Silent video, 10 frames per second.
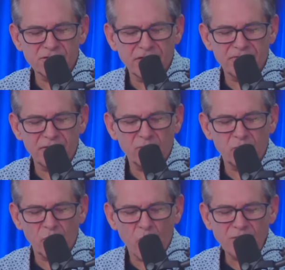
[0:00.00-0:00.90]
have been
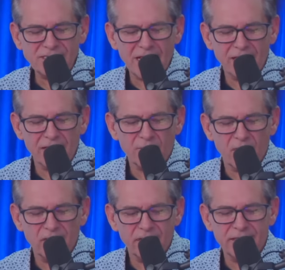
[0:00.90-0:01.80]
rotating
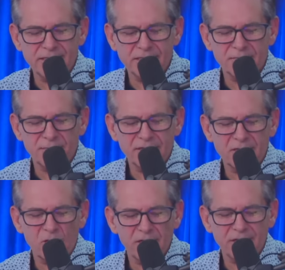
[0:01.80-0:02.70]
money into
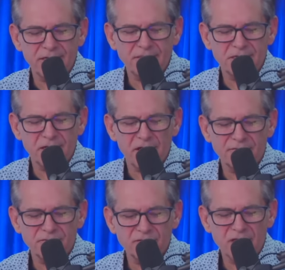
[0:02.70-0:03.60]
Bitcoin
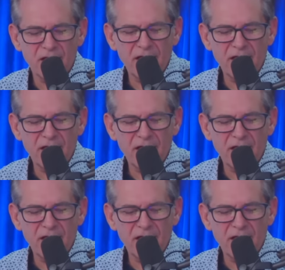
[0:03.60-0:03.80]
ETFs